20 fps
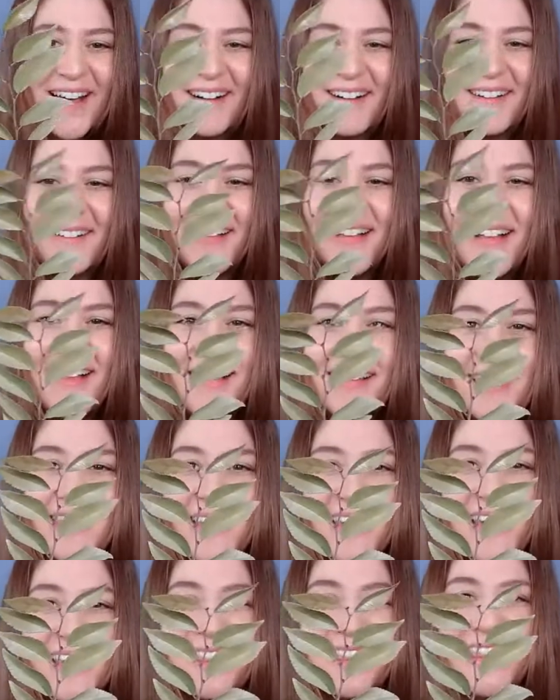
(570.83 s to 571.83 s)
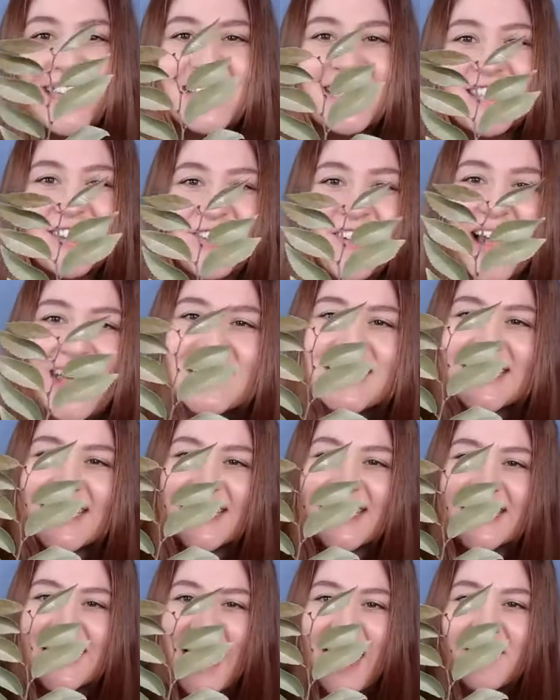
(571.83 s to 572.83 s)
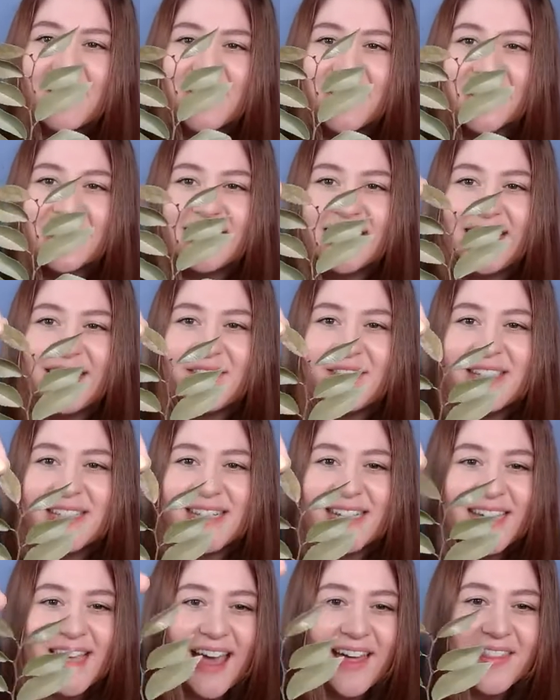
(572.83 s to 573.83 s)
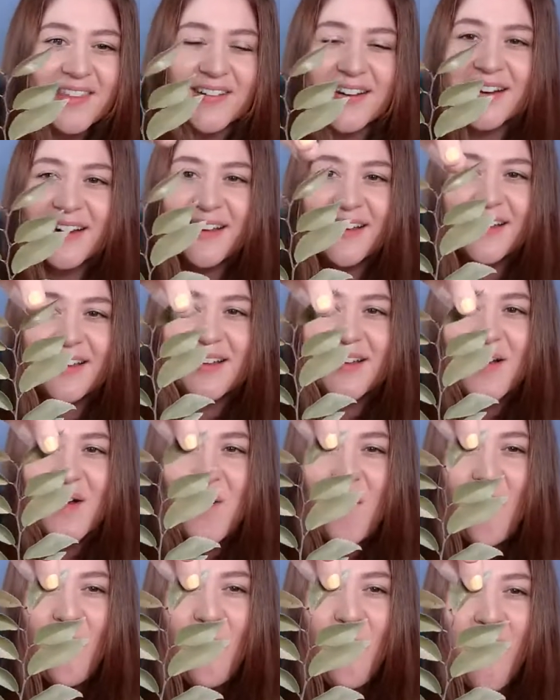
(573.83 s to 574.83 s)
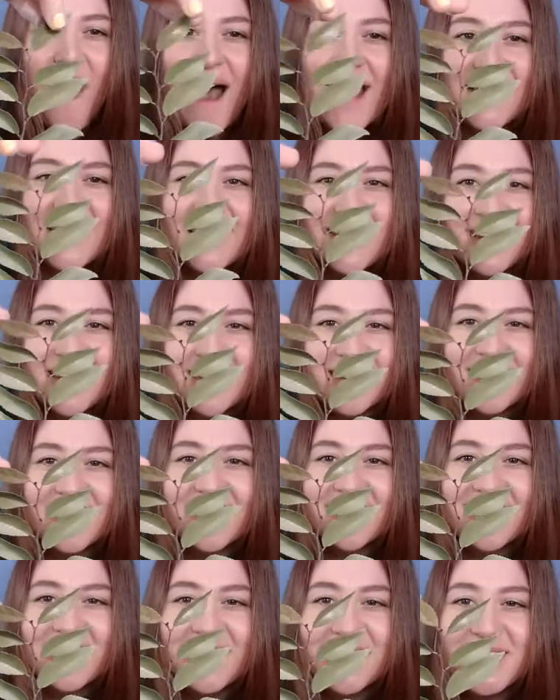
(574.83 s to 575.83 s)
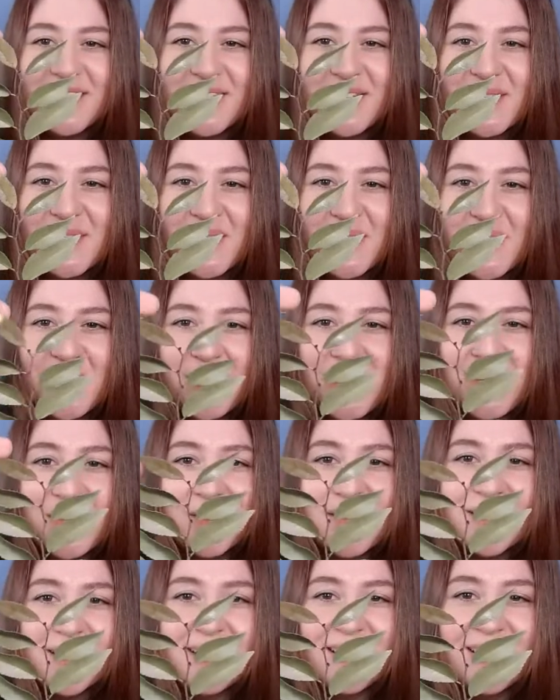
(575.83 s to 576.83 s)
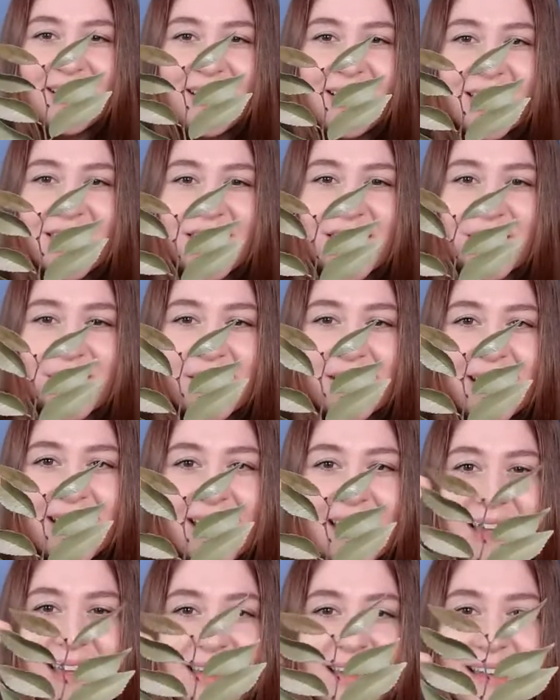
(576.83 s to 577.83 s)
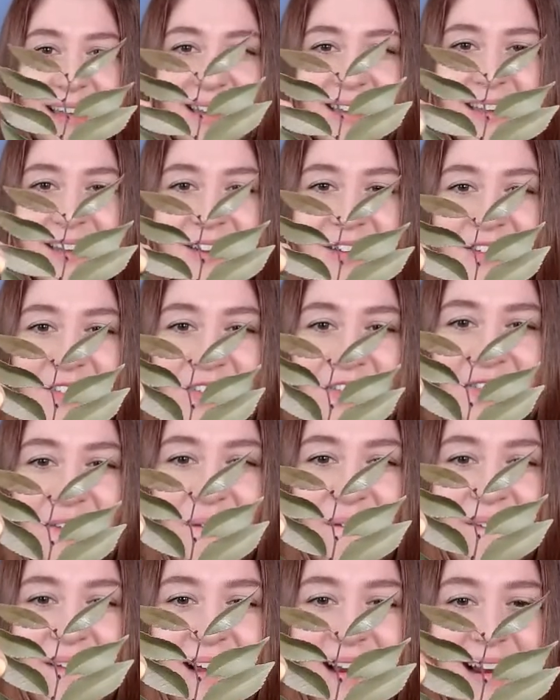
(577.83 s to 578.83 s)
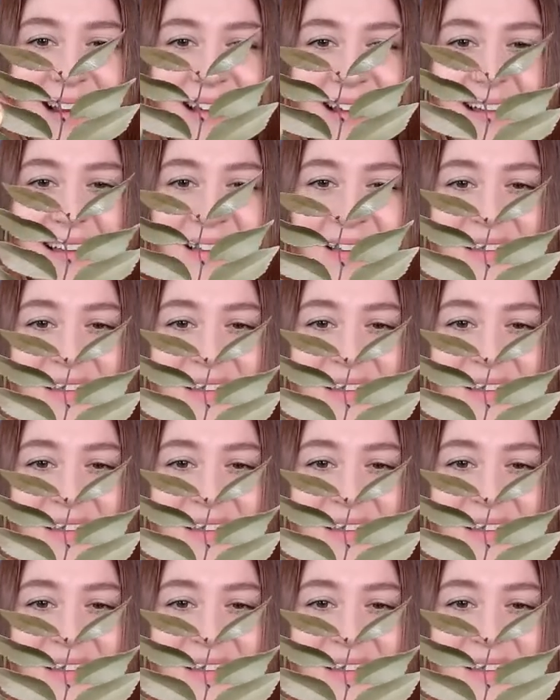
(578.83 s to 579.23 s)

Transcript: fell. Look at this, friends. Let's count the leaves together. 1, 2, 3, 4,